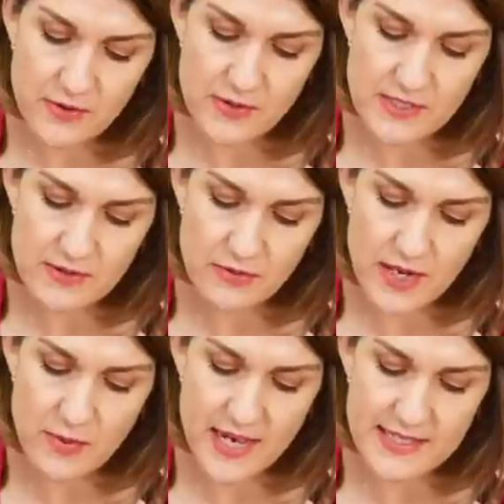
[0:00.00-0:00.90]

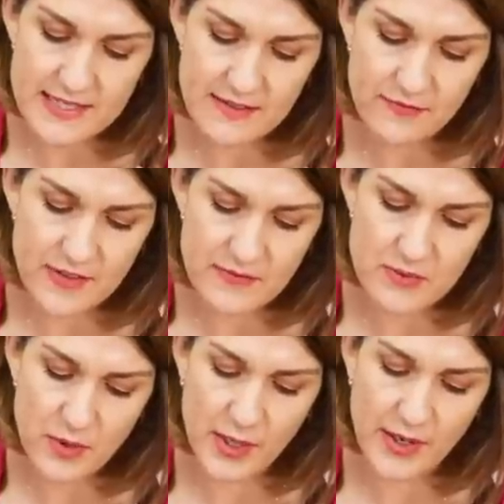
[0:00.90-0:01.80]
43 waist and a
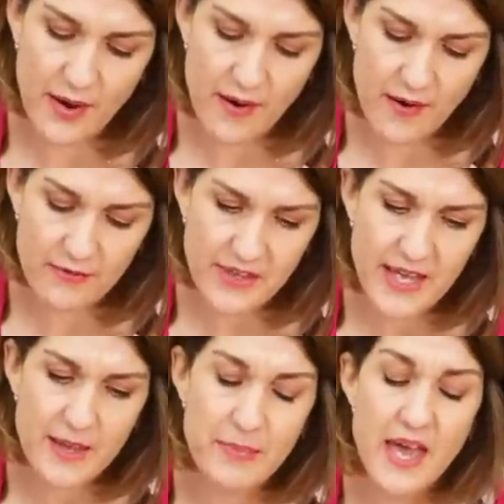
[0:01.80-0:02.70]
51.5
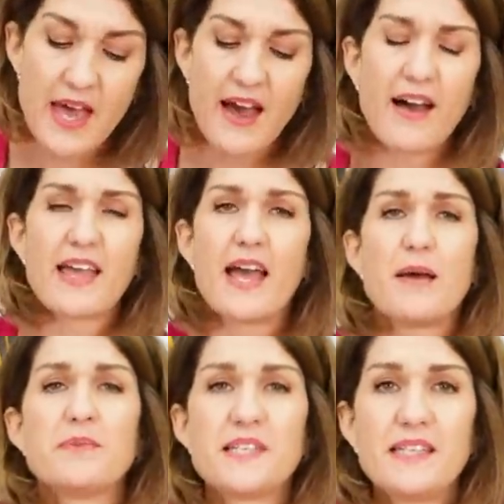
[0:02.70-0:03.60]
hip. I
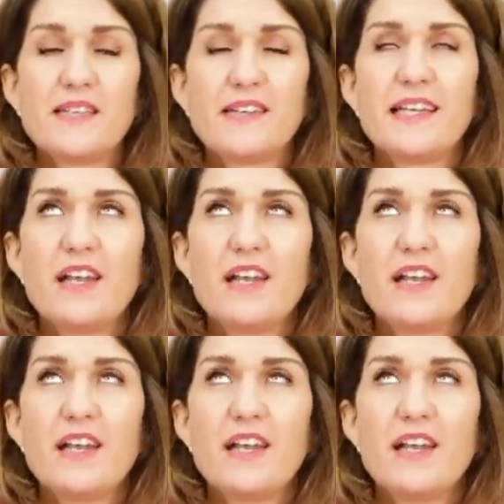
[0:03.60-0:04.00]
absolutely